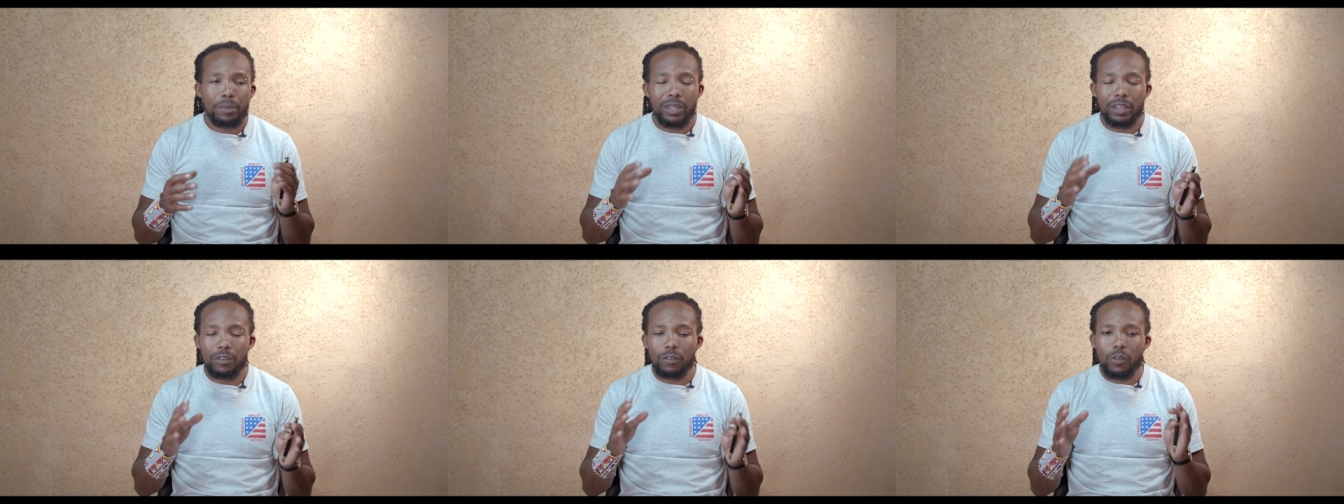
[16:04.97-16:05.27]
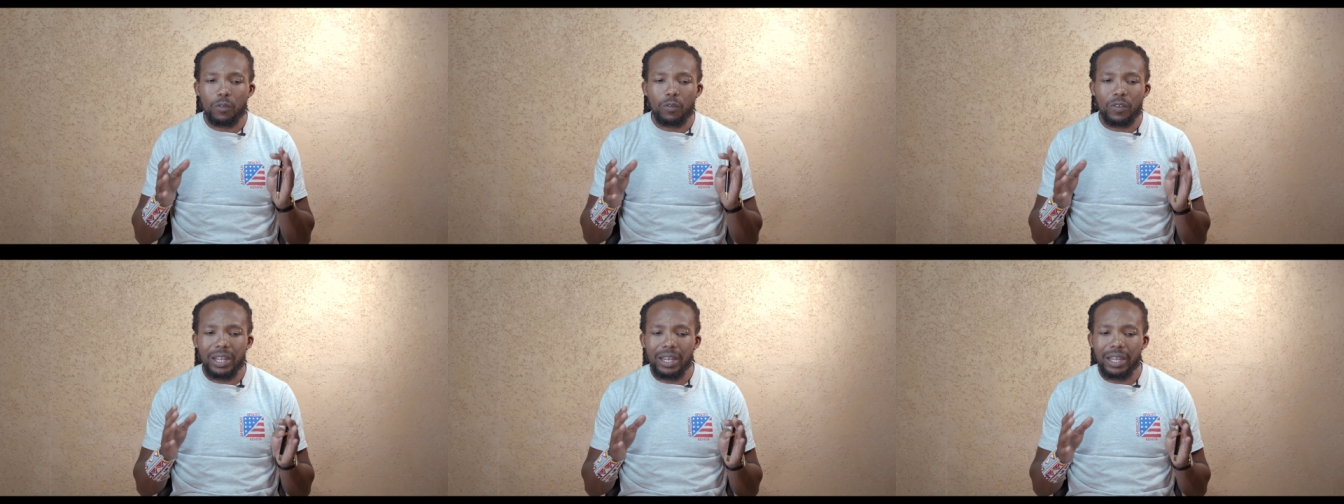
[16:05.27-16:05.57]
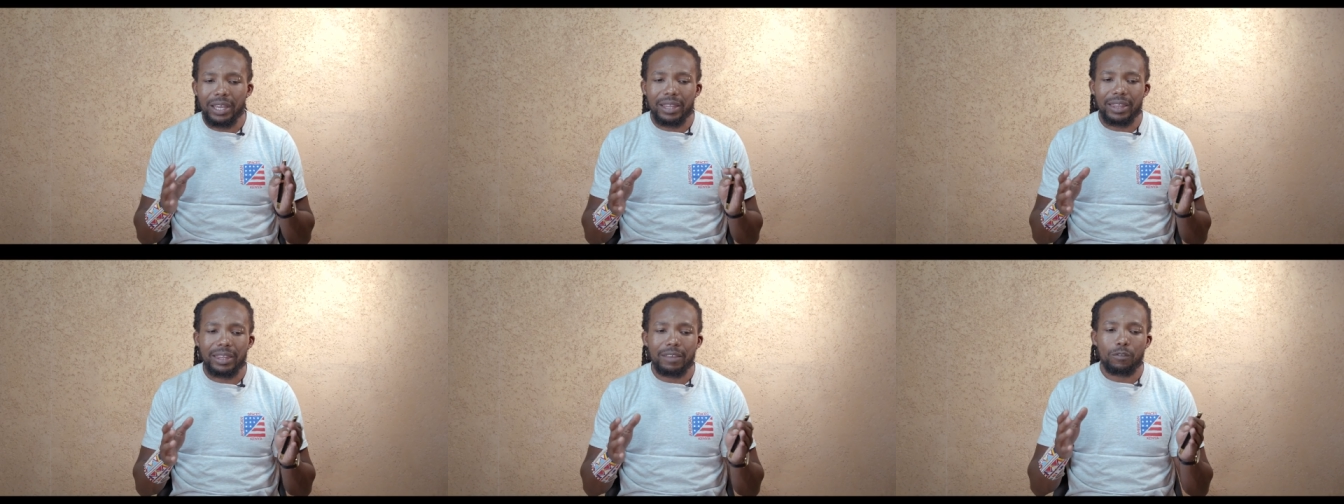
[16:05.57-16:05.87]
if you feel
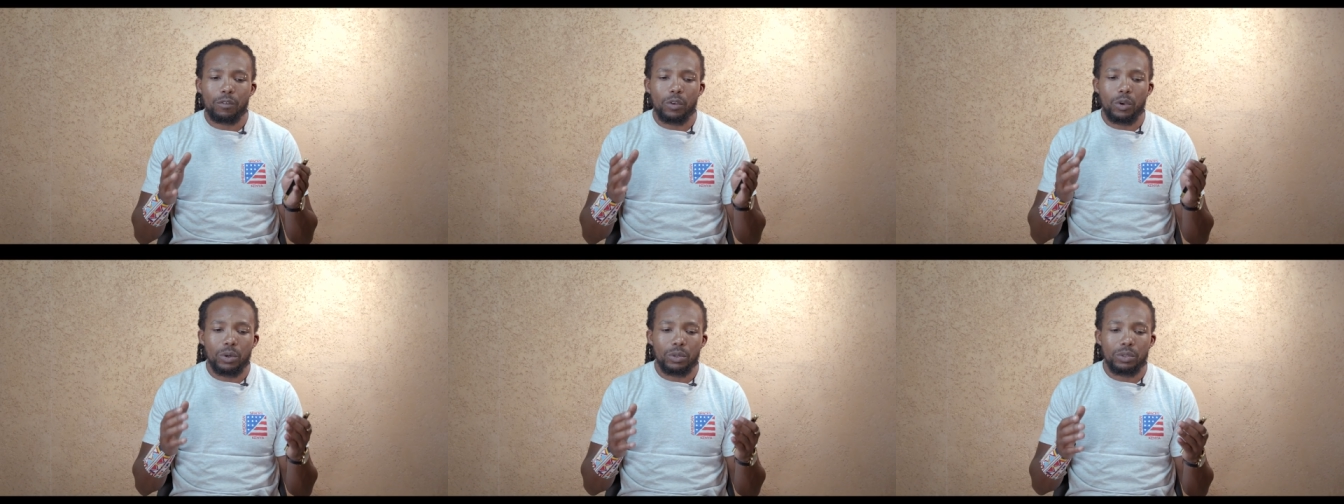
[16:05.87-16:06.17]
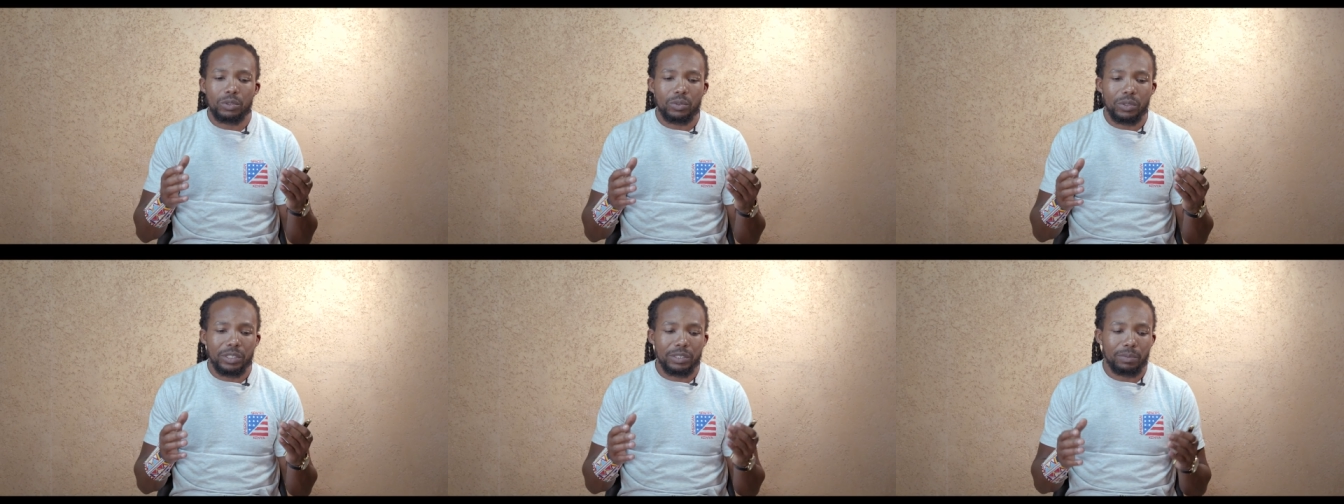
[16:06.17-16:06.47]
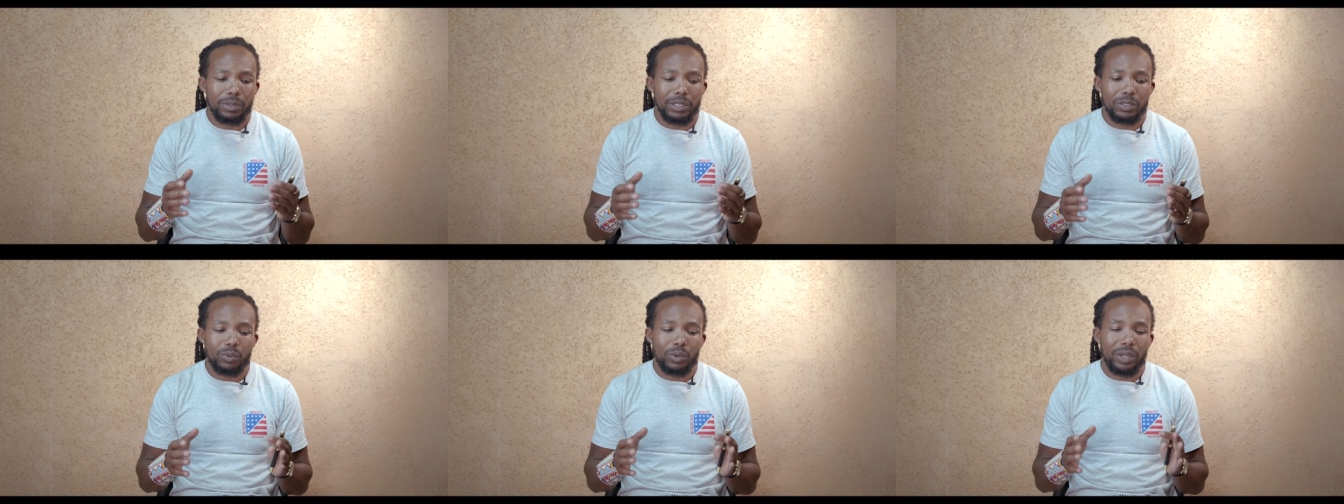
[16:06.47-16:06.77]
like they've gone to a
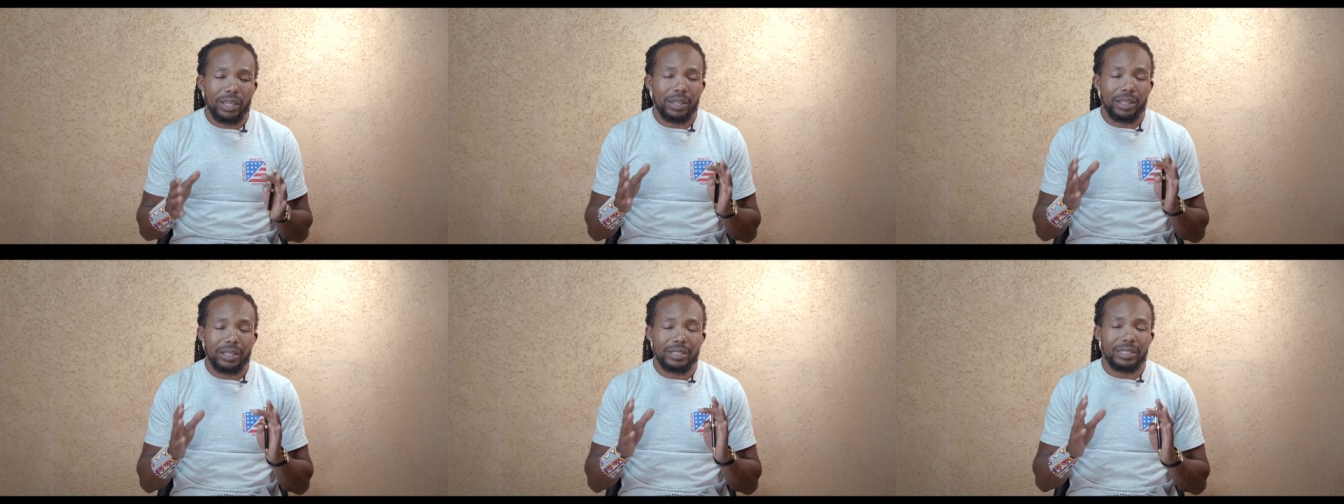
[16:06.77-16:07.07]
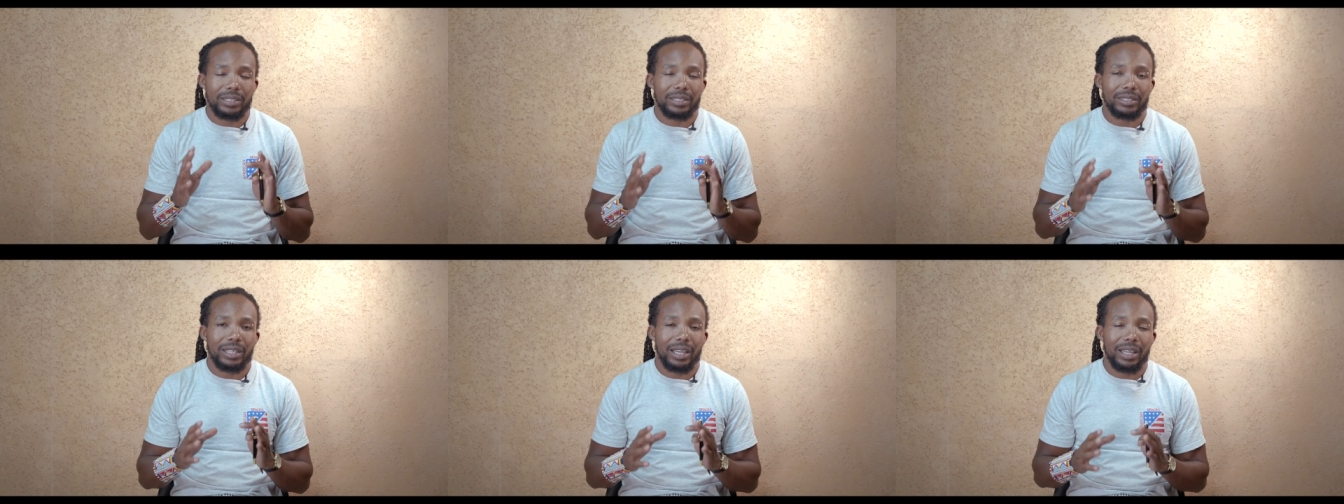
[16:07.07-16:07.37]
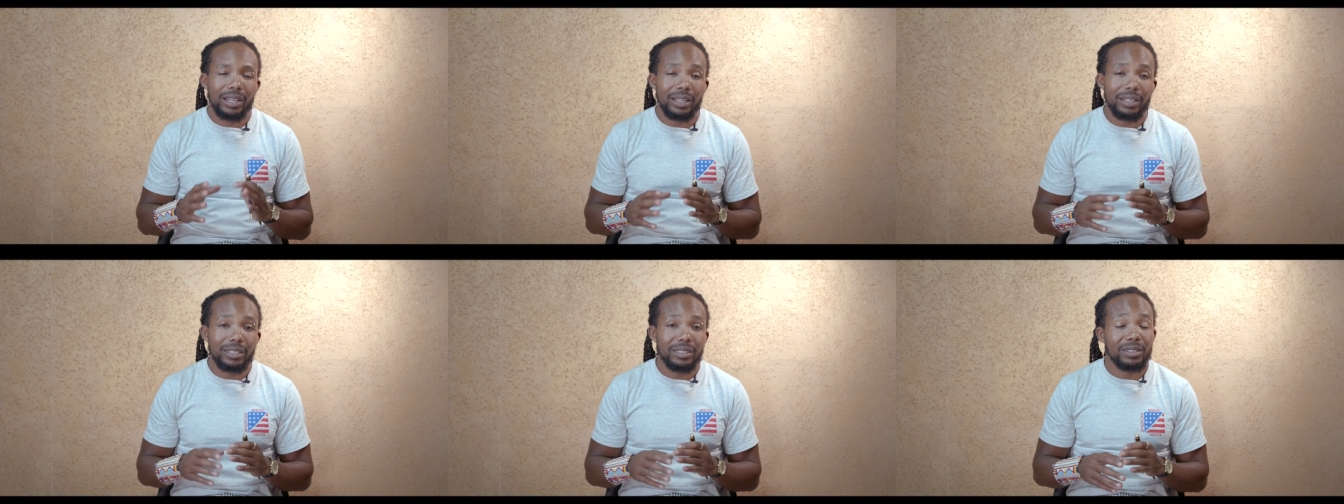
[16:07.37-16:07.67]
space where they're just
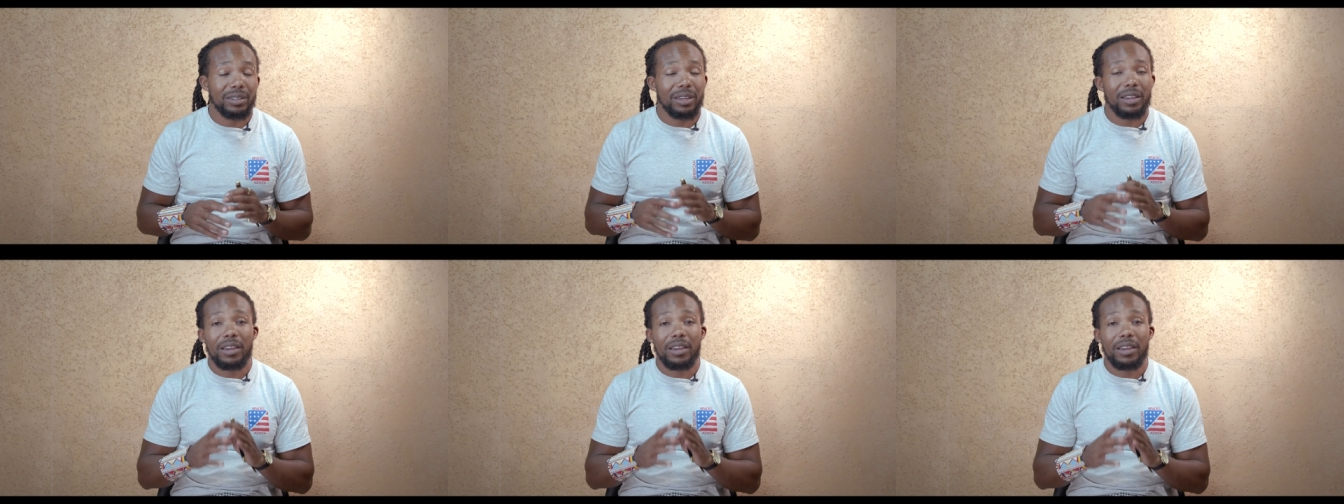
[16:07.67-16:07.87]
silent,